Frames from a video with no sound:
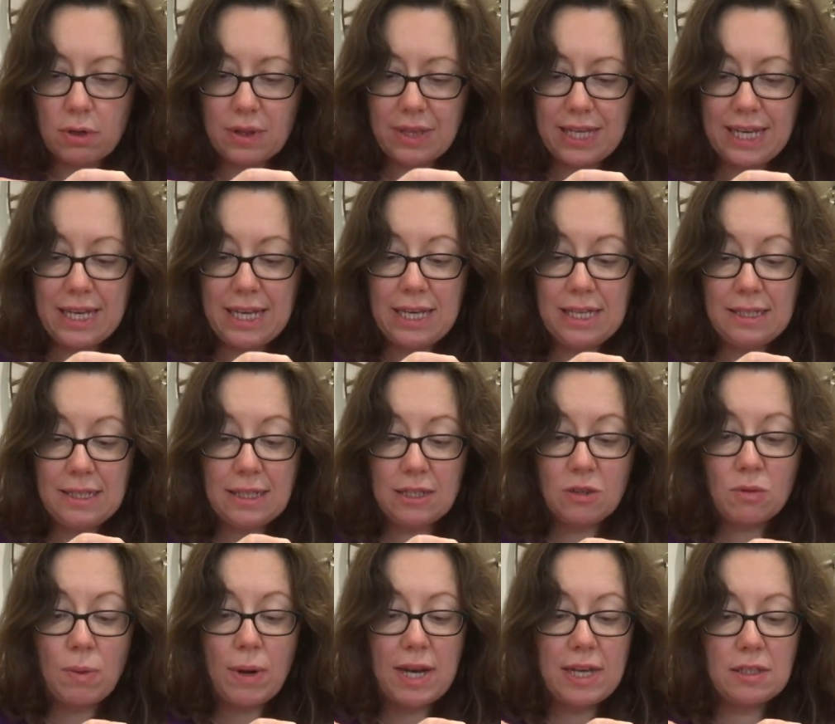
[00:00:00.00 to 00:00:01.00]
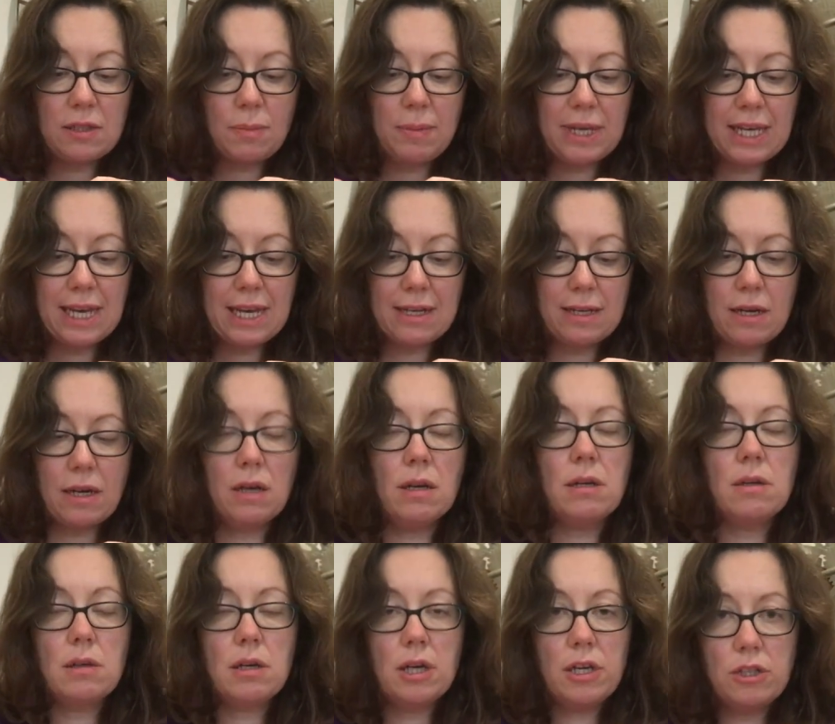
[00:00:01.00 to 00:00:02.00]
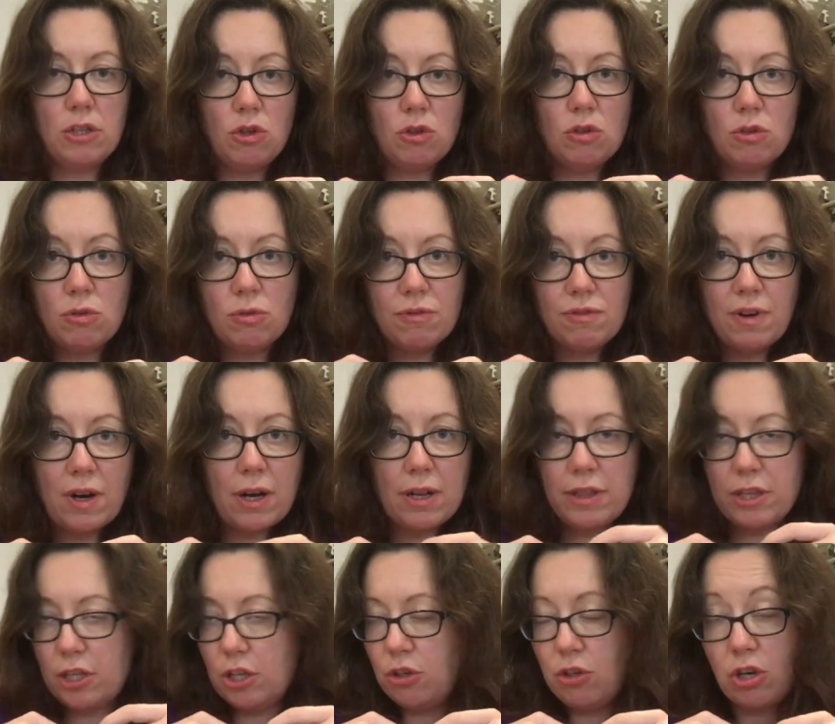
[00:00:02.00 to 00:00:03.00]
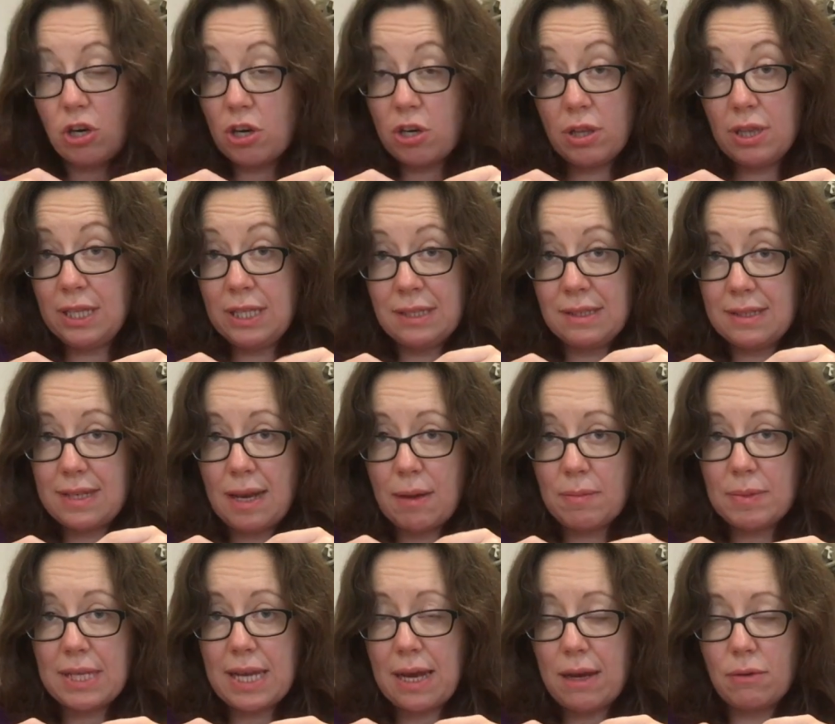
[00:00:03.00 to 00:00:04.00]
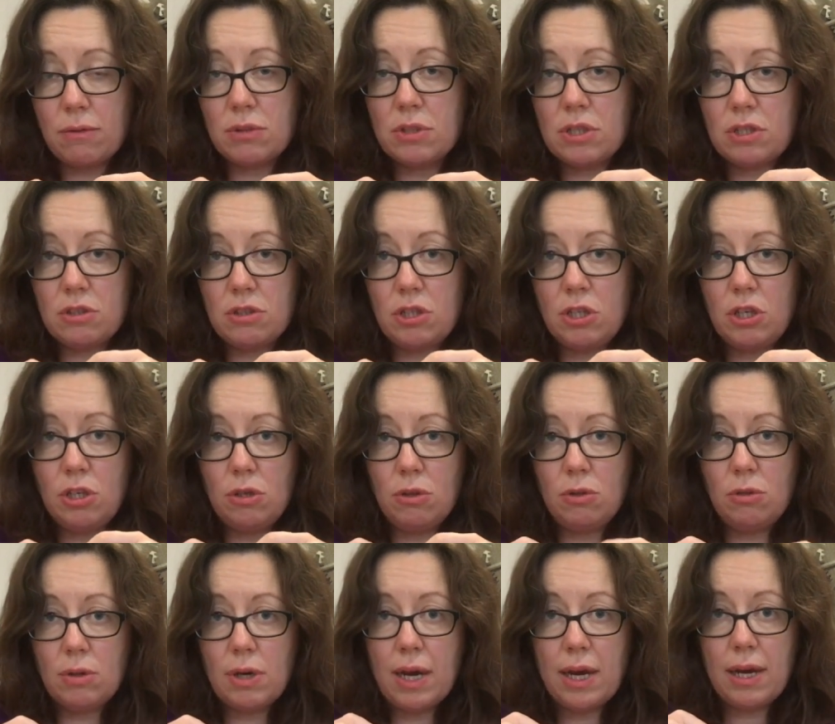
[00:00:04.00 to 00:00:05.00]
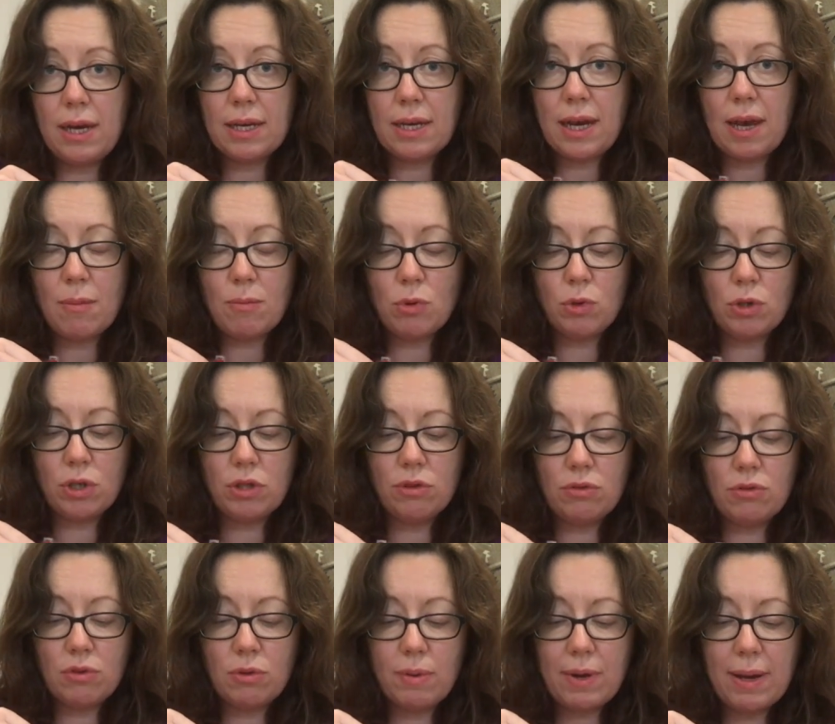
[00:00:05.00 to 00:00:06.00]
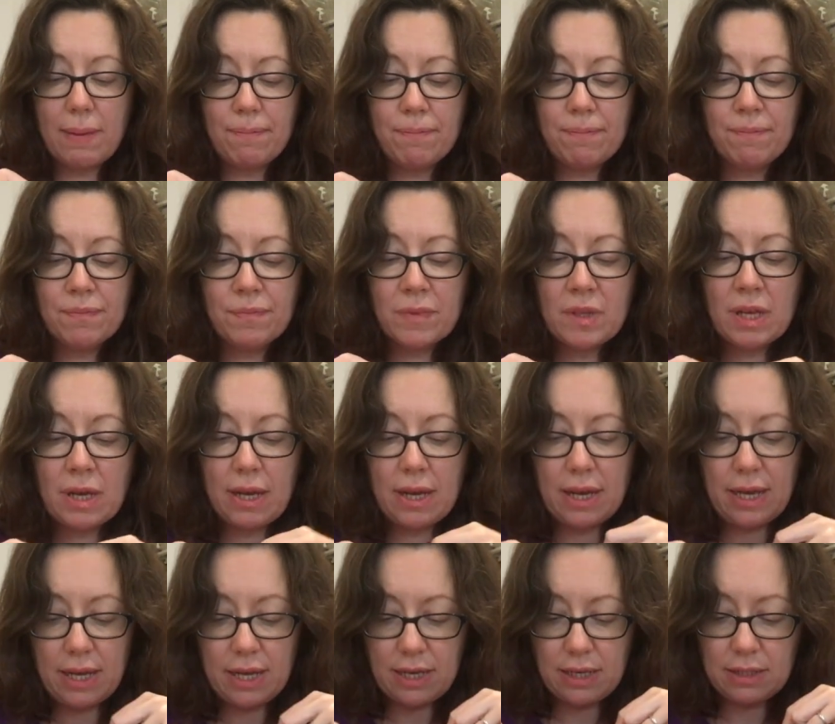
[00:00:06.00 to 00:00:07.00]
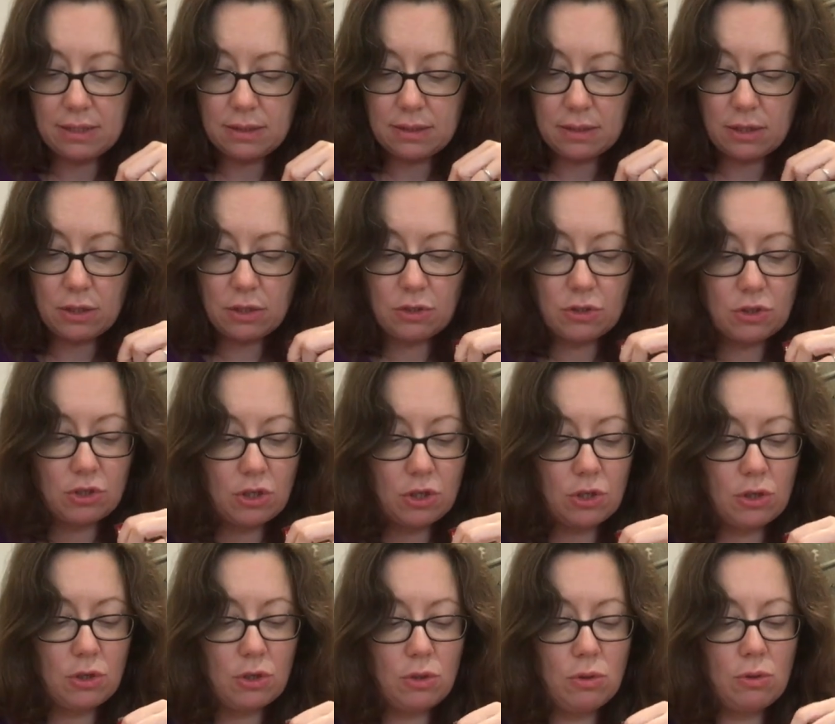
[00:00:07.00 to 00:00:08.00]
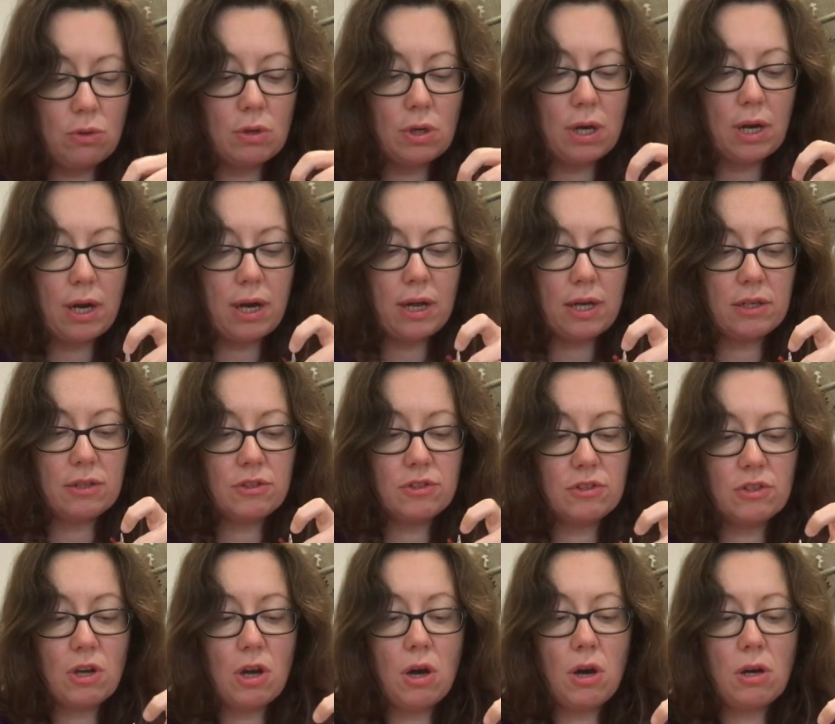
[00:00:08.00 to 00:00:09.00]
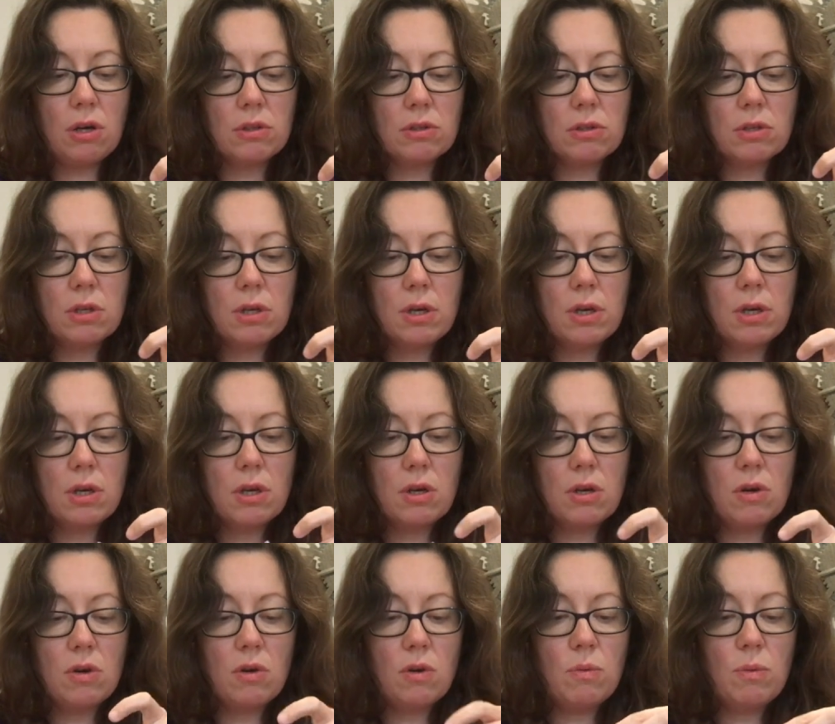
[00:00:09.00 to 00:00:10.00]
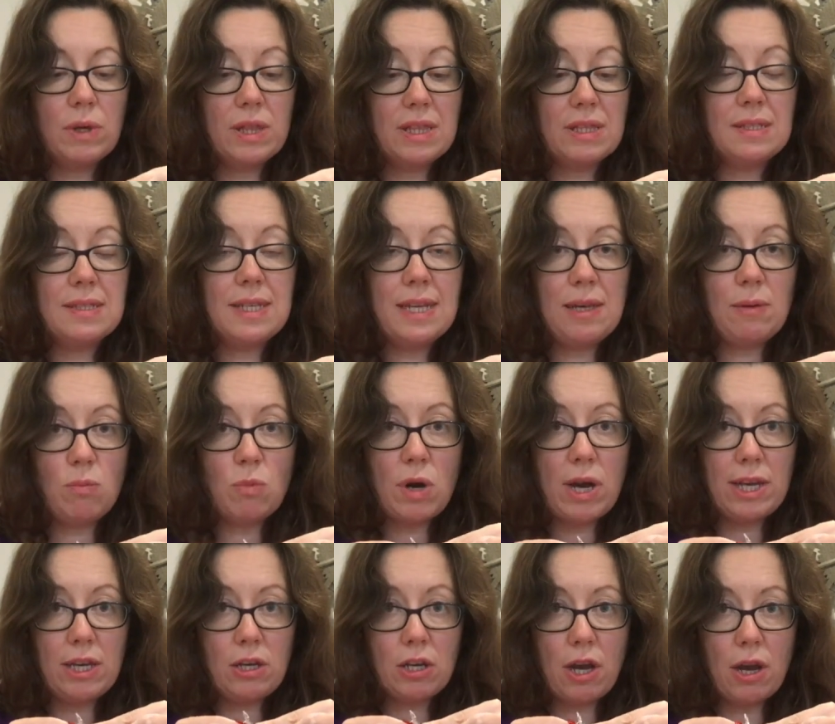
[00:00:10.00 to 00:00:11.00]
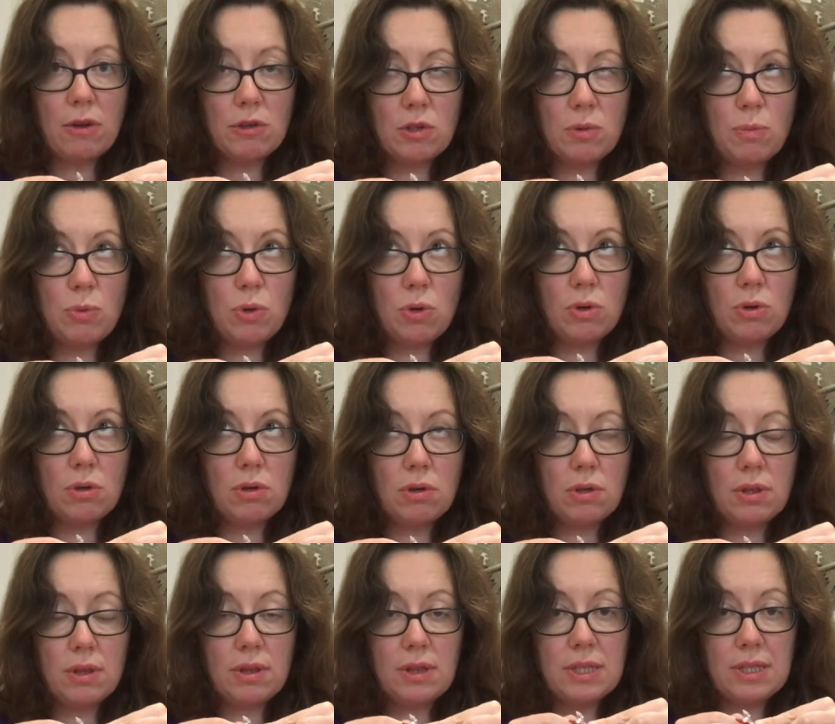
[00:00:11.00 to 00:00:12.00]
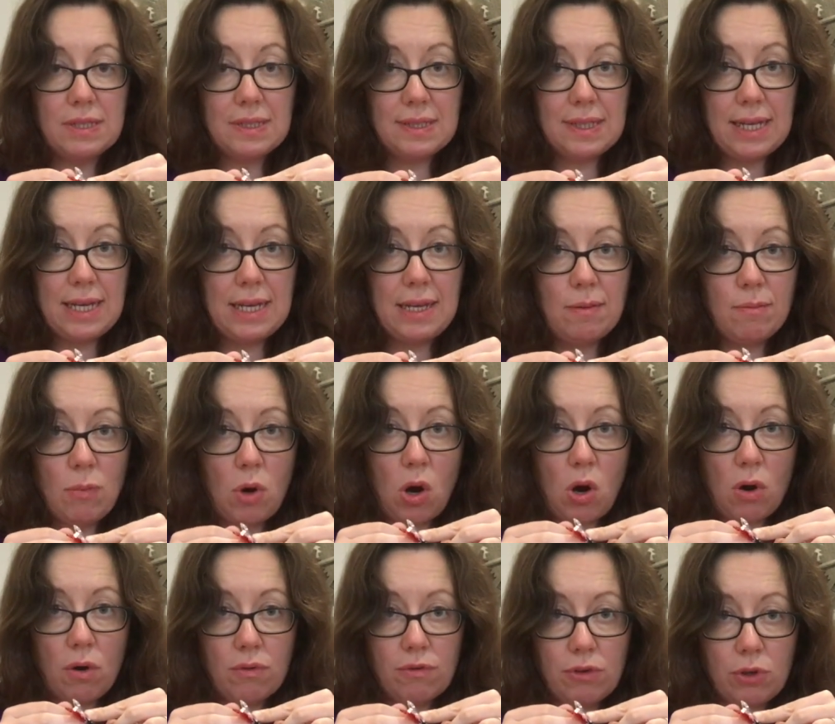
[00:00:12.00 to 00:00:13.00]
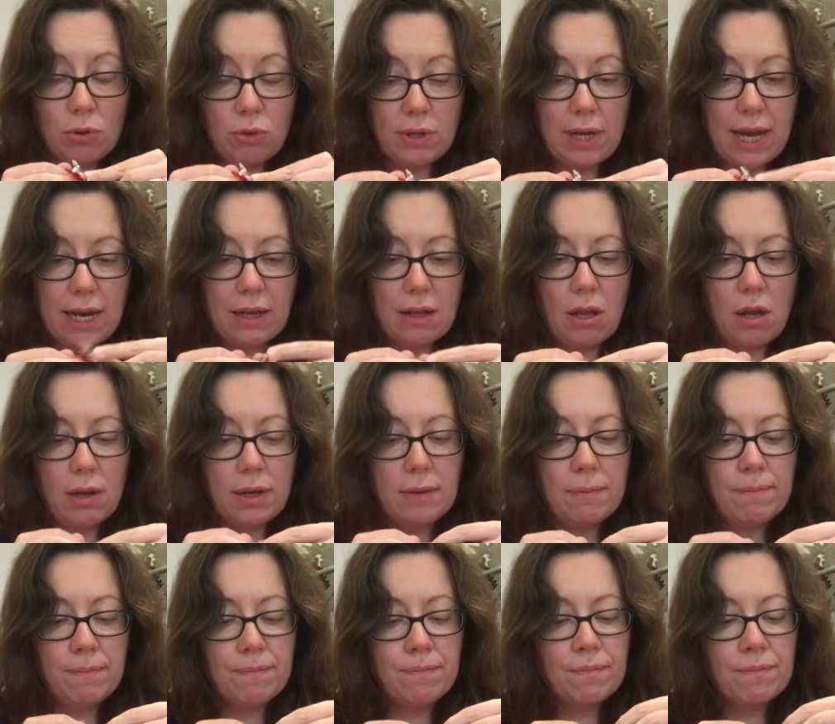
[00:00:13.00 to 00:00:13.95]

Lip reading: the easiest way as a beginner, and you'll find that you cut these steps out as you get more used to it, is to start with the seam where you're going to put the seam of your neckline,